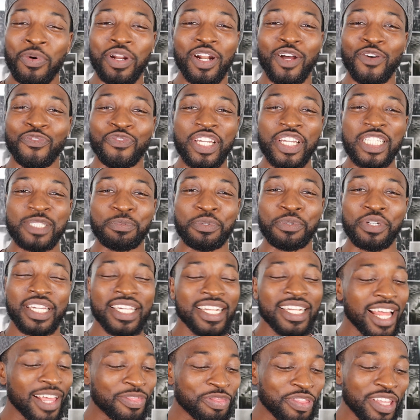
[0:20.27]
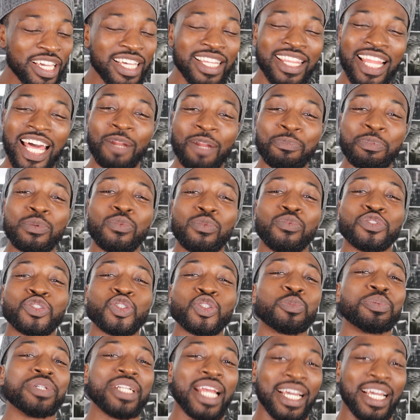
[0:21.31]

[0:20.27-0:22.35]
went on Facebook and I think a lot of people were super